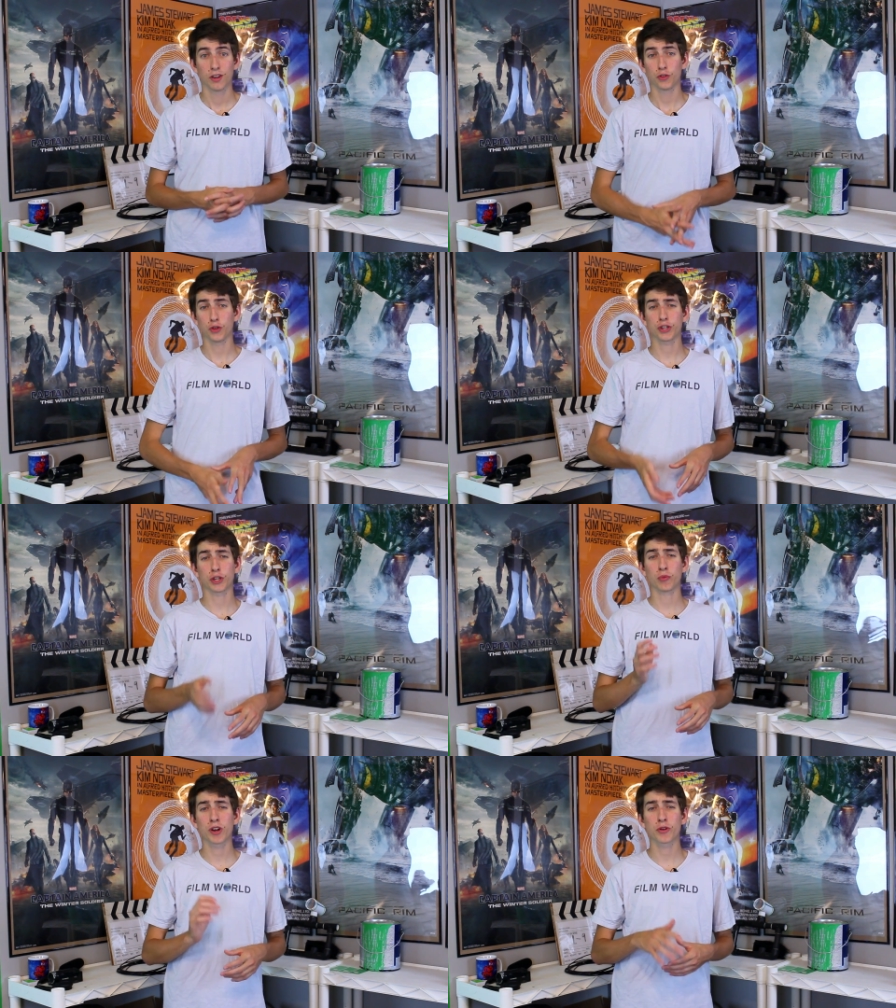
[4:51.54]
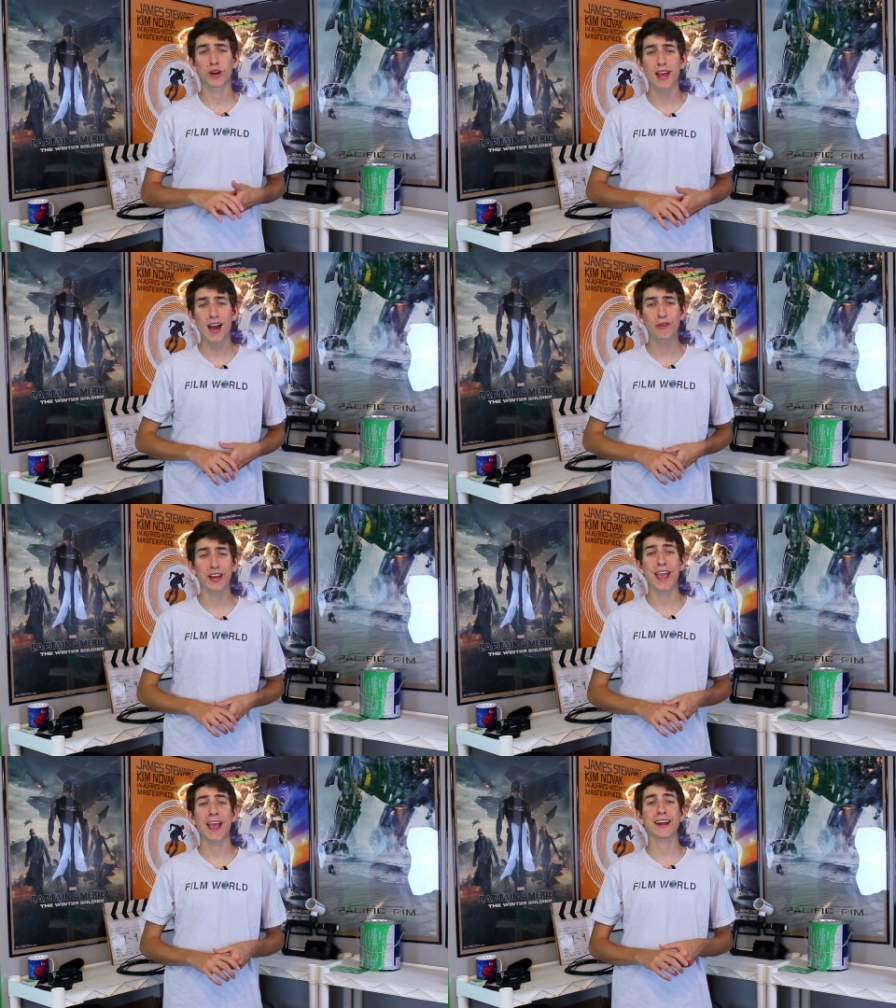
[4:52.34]
So you can render it out
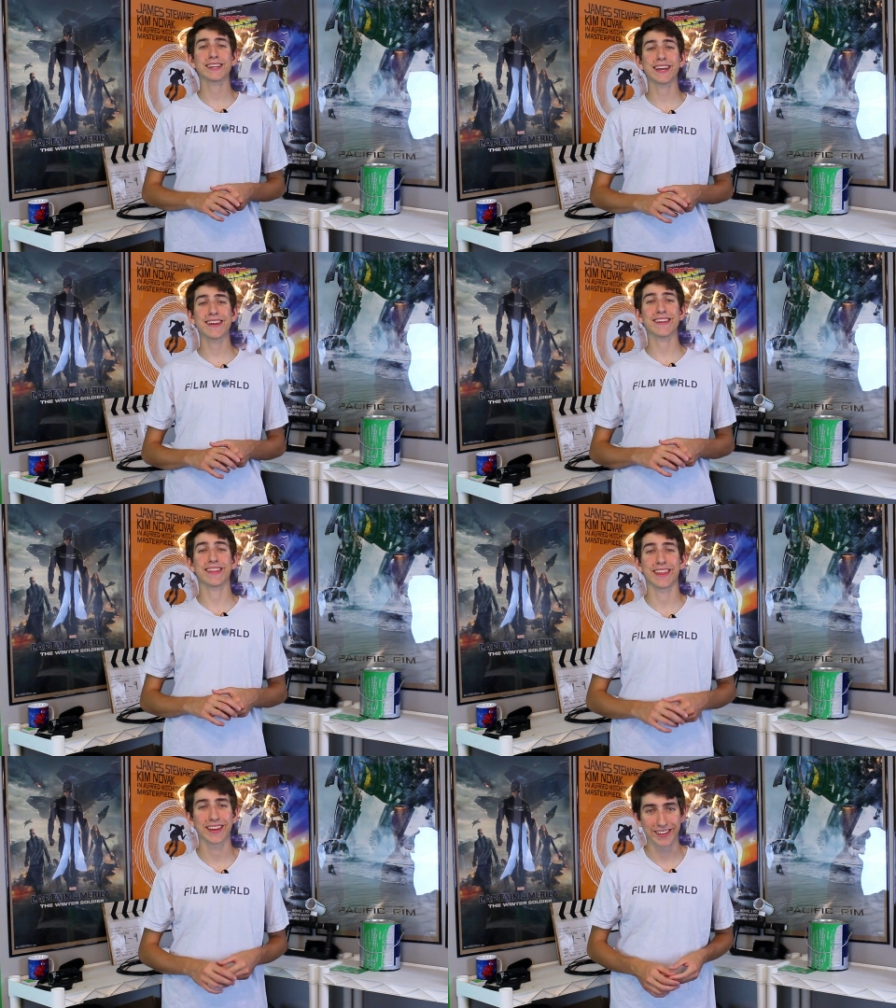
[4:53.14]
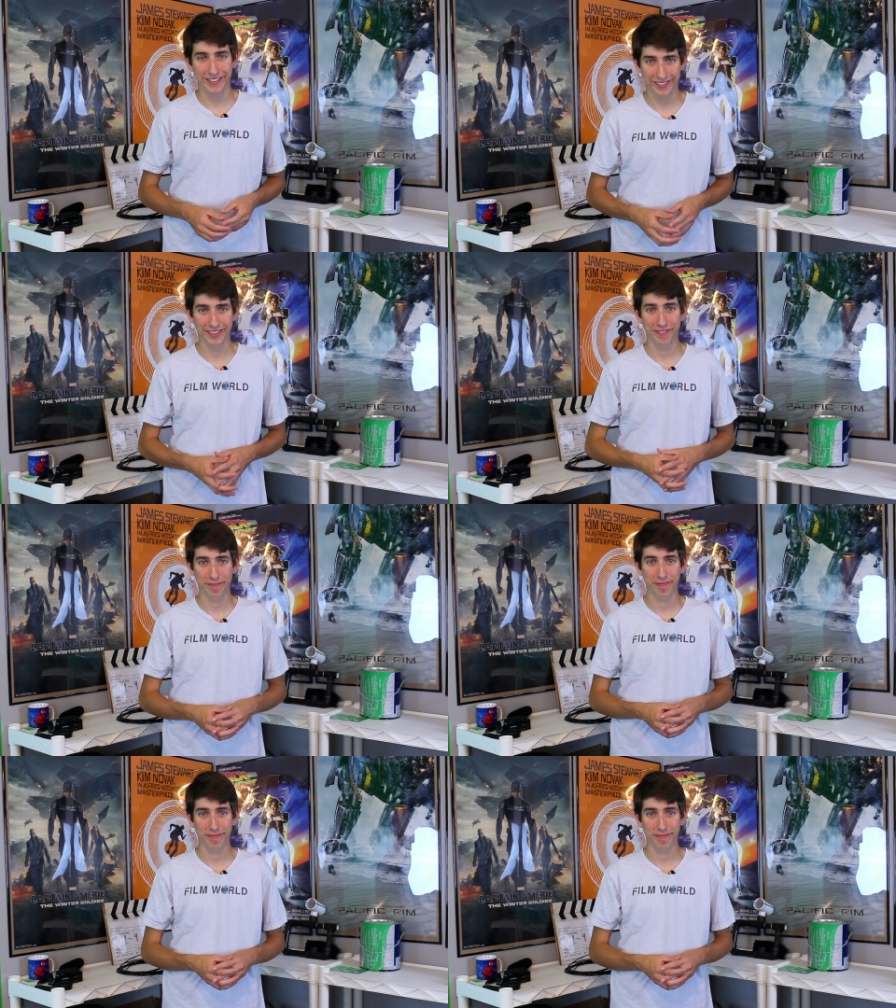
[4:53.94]
and get this.